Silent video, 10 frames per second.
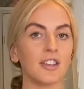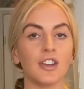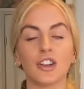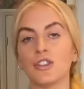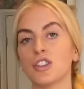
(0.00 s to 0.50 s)
You
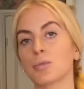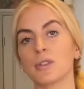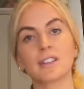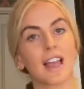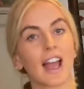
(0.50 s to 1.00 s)
can use
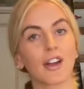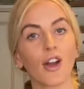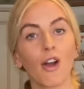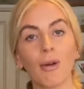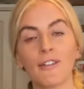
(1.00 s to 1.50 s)

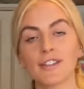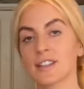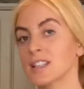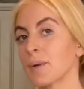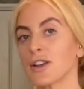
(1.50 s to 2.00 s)
Prosecco, if it's
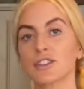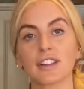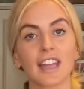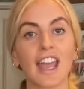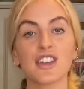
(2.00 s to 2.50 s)
a special
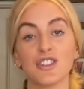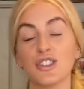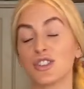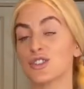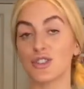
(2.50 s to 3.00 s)
occasion, you
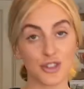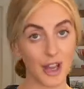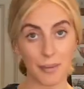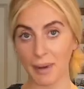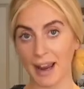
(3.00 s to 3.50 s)
could use
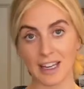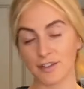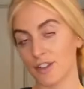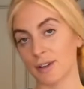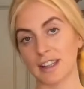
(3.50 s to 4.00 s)
champagne
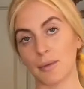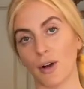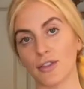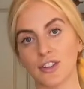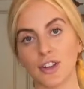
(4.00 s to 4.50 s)
if you really
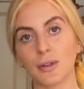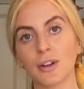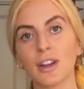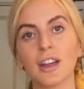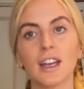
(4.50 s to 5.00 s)
want to.
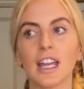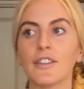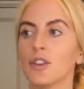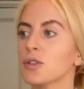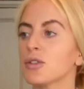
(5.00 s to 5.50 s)

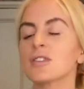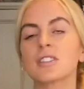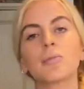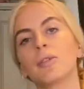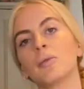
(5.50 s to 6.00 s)
If you were doing
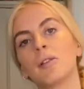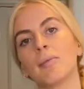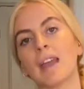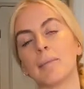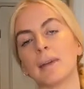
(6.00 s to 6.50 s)
something with
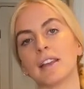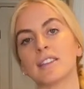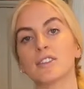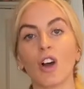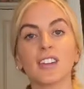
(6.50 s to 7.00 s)
maybe
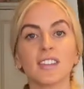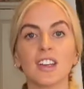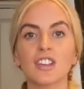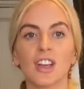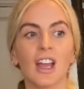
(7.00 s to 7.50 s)

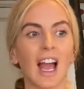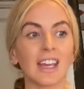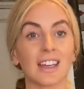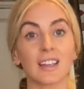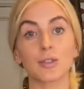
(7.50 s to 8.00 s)
sausage, a
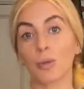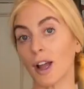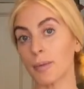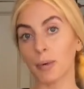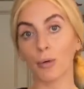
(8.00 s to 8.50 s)
nice
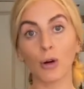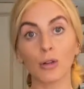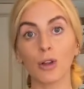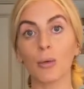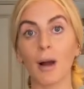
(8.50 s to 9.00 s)
red
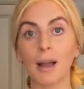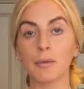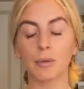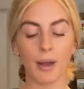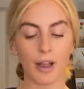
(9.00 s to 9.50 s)
Barolo wine
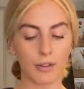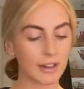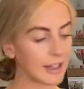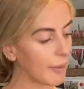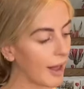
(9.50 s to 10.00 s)
would work
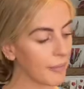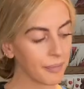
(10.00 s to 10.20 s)
really well.